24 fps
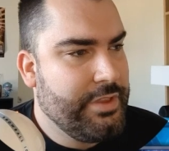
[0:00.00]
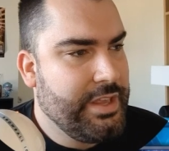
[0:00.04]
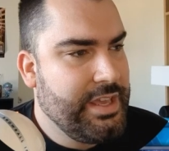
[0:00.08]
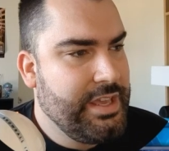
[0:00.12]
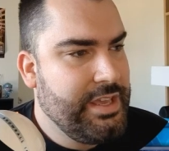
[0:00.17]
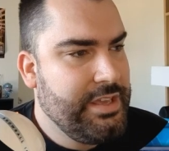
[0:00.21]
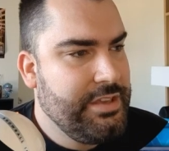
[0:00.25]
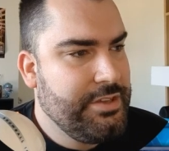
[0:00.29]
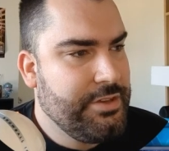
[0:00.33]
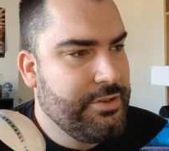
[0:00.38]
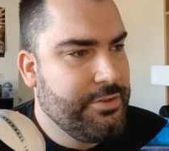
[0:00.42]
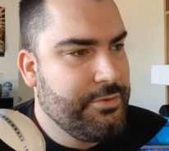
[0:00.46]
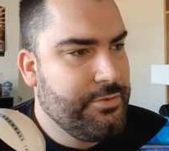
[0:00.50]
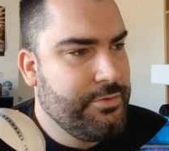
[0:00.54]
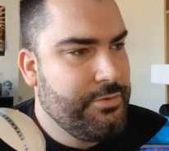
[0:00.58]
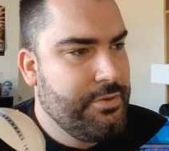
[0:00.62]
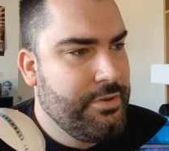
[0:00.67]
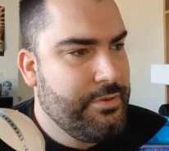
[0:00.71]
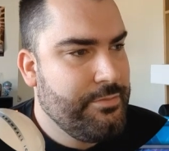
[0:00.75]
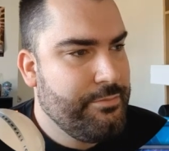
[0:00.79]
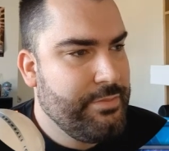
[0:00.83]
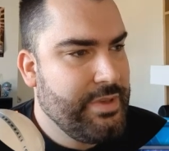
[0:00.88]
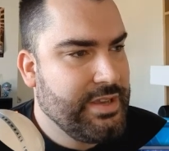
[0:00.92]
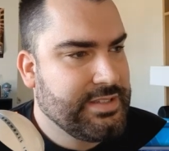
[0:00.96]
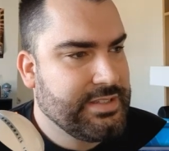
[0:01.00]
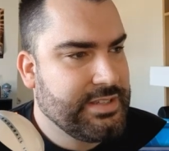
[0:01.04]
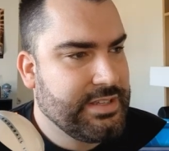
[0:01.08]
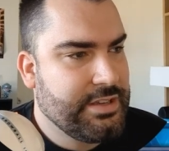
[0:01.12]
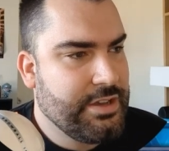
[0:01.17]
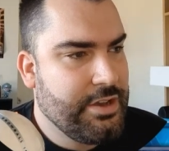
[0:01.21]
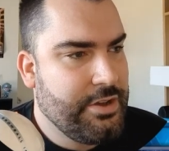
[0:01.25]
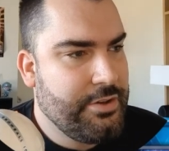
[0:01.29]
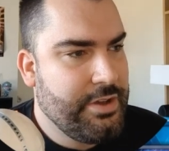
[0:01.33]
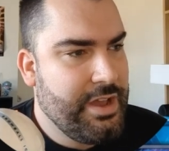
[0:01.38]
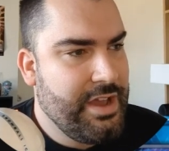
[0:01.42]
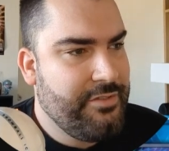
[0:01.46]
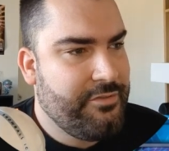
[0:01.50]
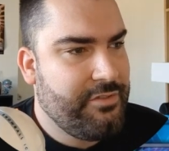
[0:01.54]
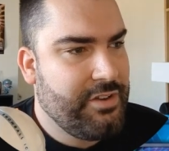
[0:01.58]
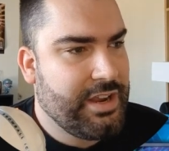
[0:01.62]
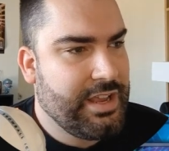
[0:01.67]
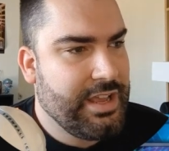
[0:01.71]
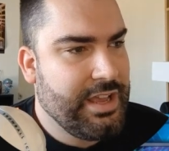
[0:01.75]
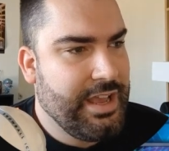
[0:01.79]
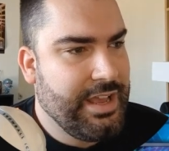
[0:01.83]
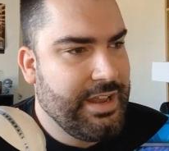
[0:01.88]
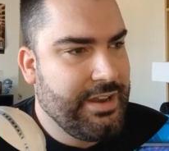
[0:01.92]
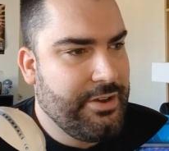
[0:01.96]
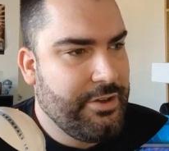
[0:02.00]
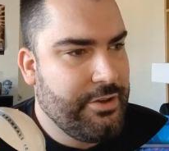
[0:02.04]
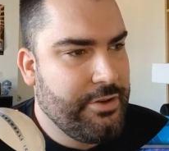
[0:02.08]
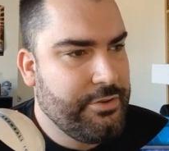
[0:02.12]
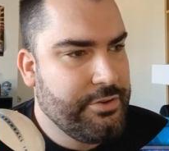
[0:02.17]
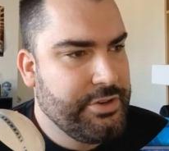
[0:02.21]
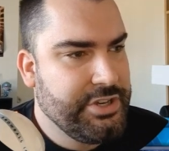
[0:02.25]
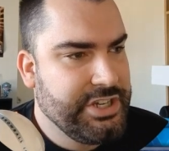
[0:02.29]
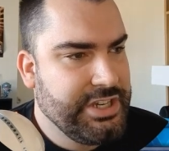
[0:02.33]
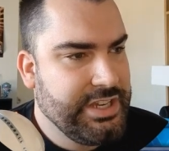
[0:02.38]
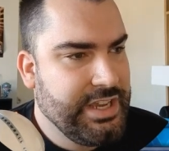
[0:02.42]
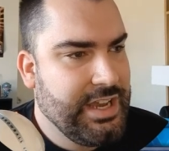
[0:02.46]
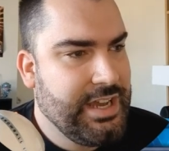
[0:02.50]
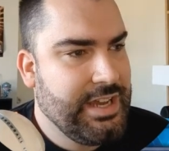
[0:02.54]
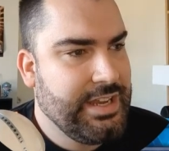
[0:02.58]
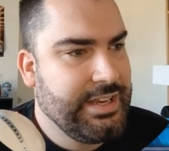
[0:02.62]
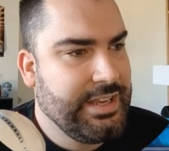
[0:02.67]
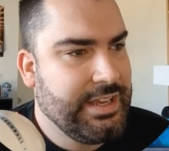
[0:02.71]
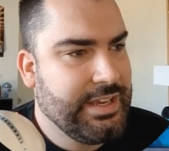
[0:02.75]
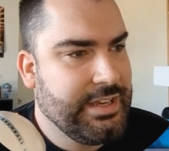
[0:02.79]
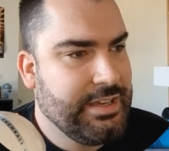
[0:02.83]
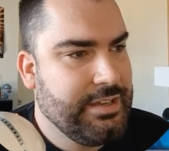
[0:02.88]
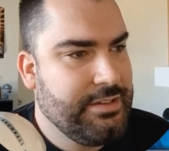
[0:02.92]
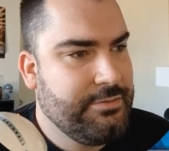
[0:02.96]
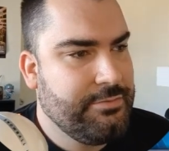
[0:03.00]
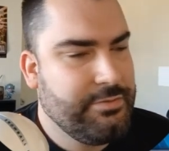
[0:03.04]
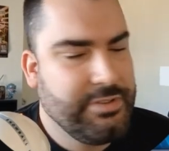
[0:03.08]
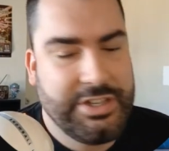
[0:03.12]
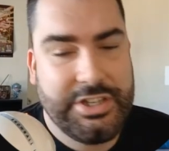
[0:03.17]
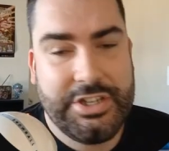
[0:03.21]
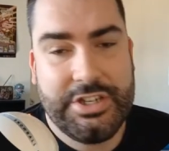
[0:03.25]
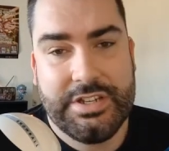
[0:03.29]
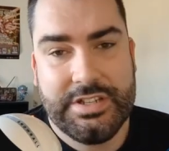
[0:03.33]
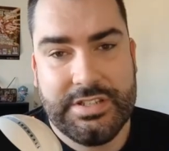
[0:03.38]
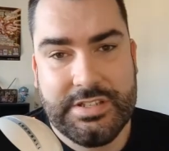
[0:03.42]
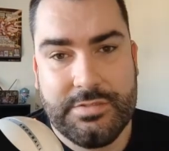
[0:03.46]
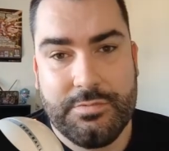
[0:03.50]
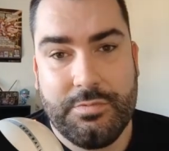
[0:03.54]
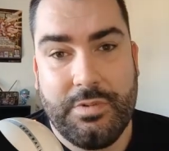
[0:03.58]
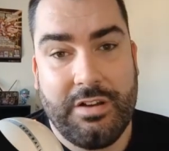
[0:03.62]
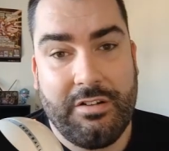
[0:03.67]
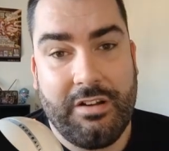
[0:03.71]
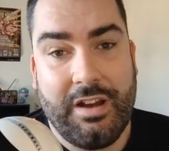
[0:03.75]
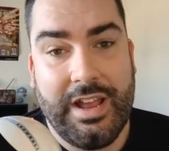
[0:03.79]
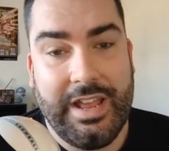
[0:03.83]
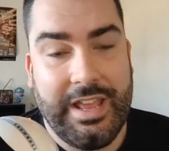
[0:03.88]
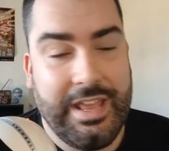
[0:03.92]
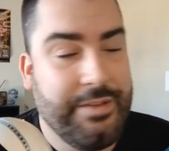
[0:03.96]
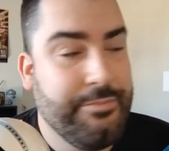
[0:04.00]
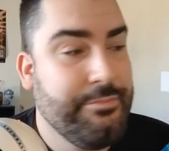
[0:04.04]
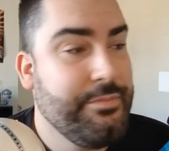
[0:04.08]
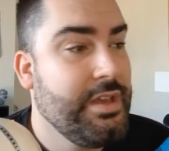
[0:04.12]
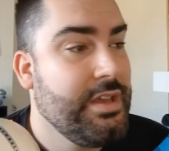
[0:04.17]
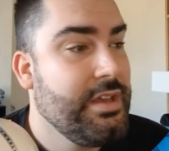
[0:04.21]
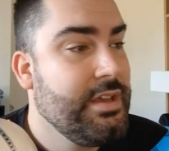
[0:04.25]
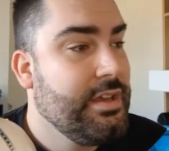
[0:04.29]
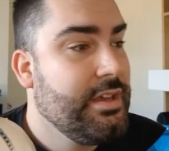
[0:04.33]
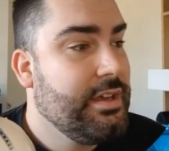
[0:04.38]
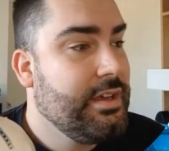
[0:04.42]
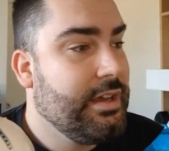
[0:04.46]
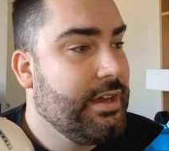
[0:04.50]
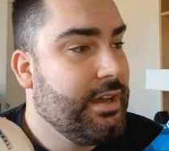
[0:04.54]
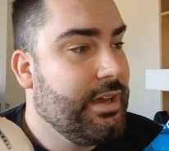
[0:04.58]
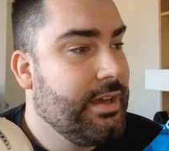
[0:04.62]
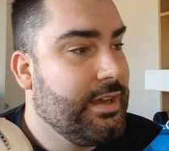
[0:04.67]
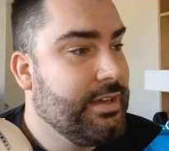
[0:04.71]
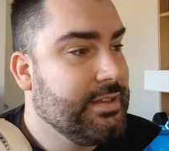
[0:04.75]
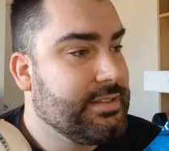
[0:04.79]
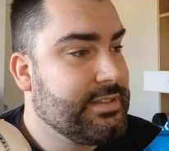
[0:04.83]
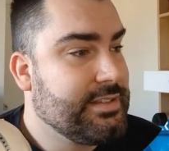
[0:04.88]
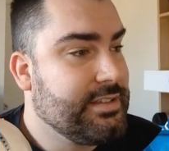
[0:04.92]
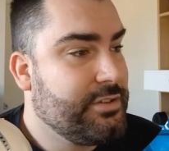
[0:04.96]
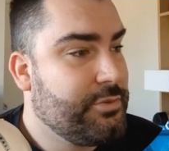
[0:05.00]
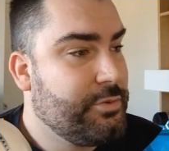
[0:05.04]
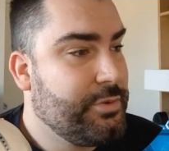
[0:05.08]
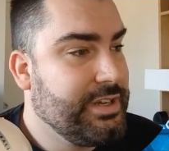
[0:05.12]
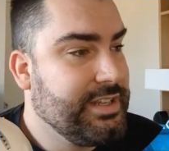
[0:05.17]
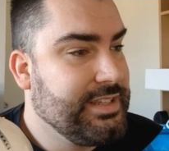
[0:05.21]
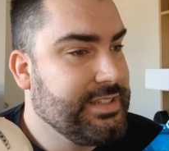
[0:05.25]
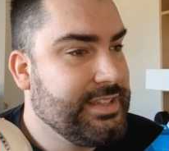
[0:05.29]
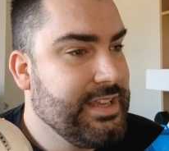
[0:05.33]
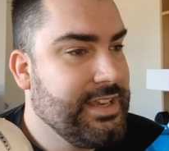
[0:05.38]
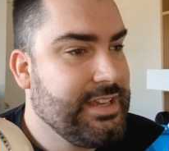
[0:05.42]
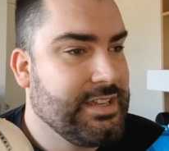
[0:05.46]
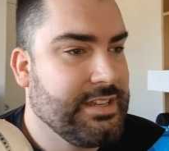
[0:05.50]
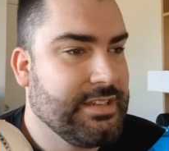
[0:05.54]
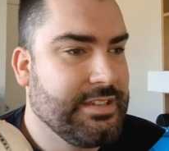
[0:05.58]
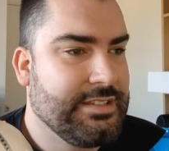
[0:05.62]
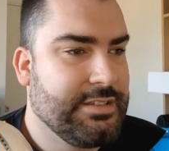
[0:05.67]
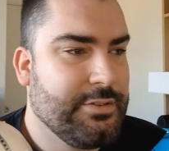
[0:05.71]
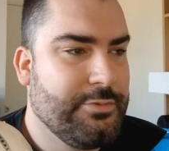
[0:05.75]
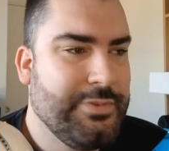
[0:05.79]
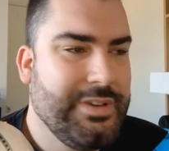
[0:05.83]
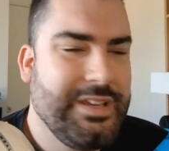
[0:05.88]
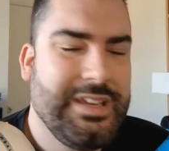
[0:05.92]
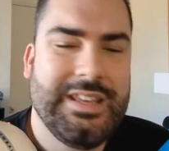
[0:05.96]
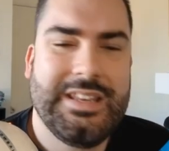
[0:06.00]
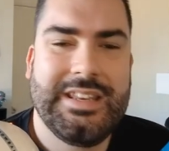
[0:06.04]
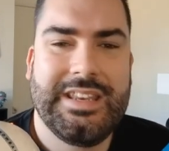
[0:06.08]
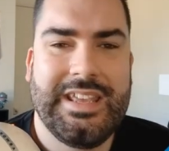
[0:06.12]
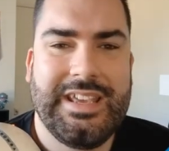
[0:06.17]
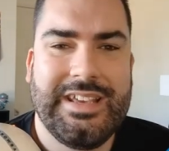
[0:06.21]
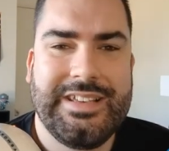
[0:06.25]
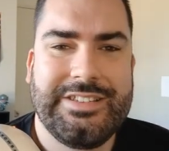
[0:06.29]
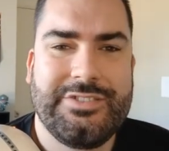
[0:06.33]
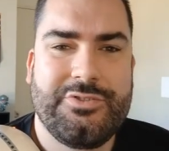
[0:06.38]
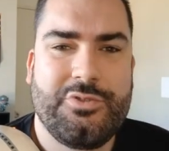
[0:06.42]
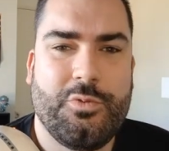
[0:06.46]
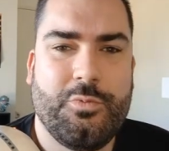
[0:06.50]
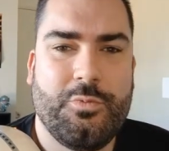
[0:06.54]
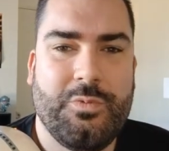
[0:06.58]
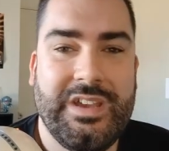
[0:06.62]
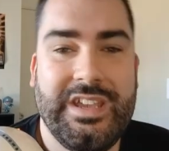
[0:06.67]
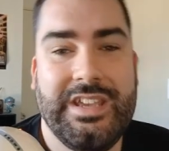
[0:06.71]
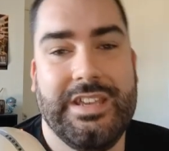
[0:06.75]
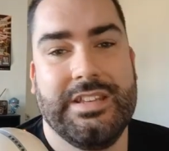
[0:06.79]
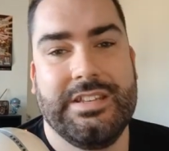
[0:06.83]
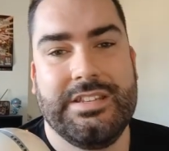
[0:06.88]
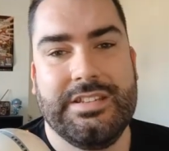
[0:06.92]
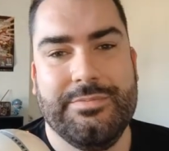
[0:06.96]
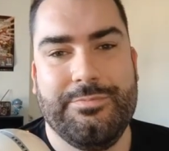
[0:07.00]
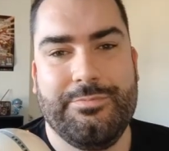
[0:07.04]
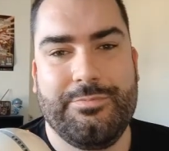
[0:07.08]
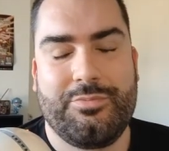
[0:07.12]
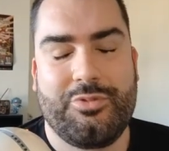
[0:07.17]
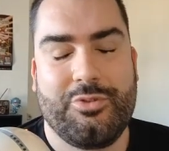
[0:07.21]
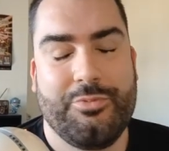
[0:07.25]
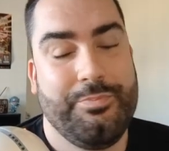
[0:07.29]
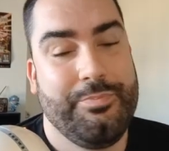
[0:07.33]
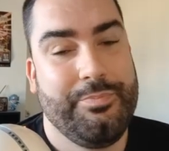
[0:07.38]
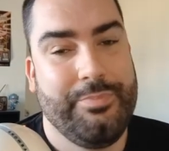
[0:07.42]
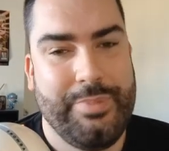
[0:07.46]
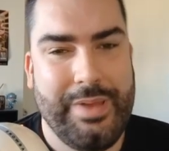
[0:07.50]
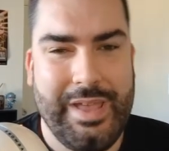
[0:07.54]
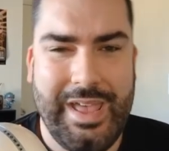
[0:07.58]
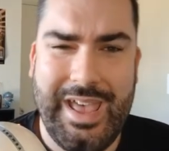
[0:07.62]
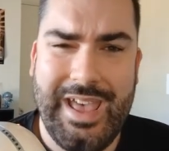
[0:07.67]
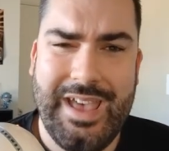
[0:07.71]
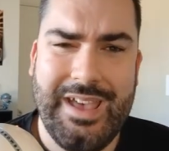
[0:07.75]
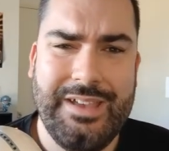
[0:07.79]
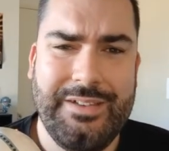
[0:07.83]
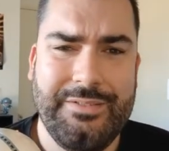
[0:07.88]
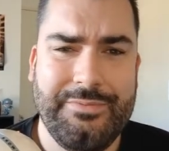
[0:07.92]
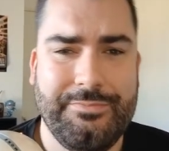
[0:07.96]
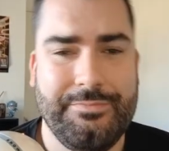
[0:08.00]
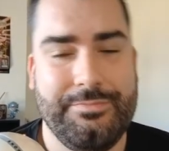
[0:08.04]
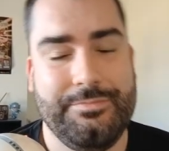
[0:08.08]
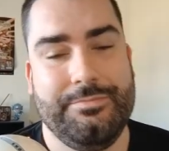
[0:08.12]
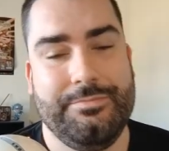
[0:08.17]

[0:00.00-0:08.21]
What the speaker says: the EU, Mexico, Africa, and Oceania, which is where I am, it's the 22nd. So we get an extra week to prepare